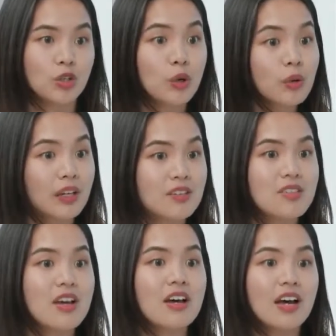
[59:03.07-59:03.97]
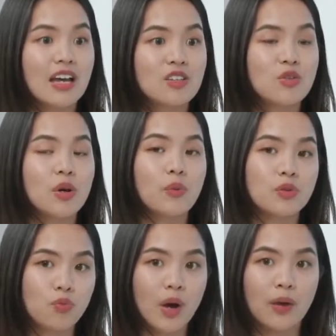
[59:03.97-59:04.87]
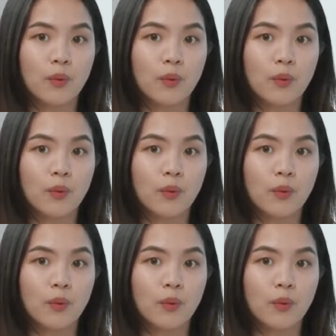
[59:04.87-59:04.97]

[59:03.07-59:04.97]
notice. And so it was why one